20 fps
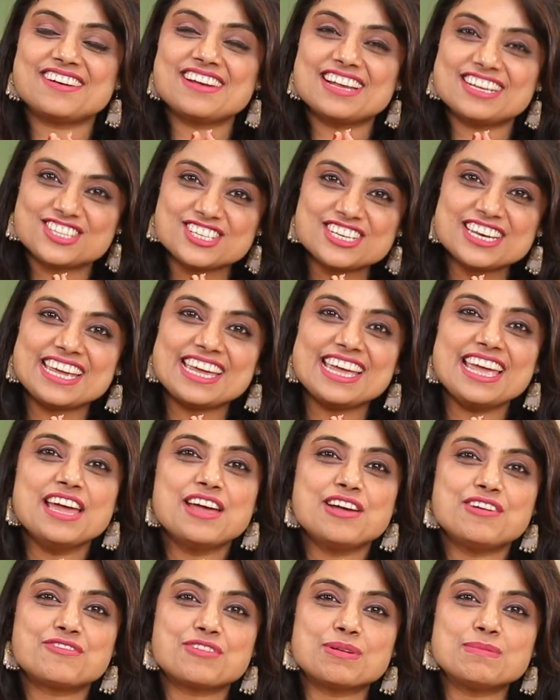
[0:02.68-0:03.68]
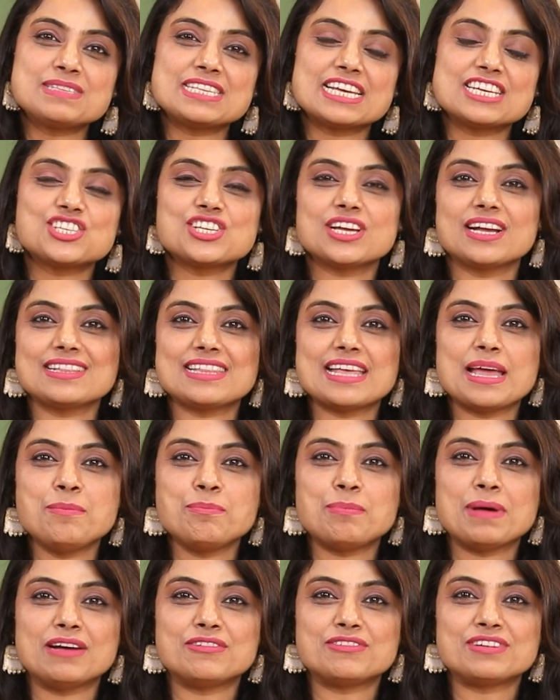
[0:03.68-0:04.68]
Rajni from Sashakt
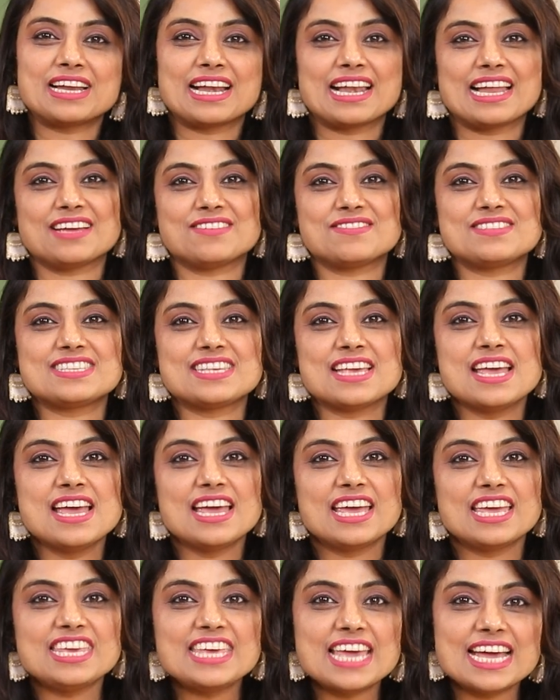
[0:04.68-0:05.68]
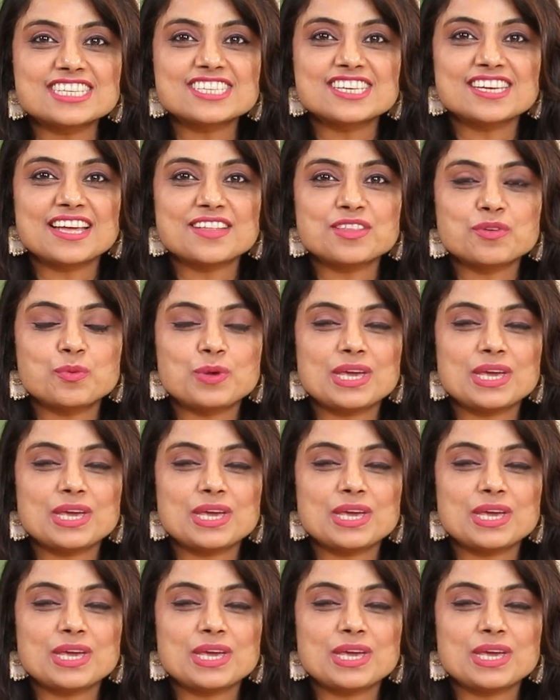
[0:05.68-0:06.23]
Empowering Lives. Yet another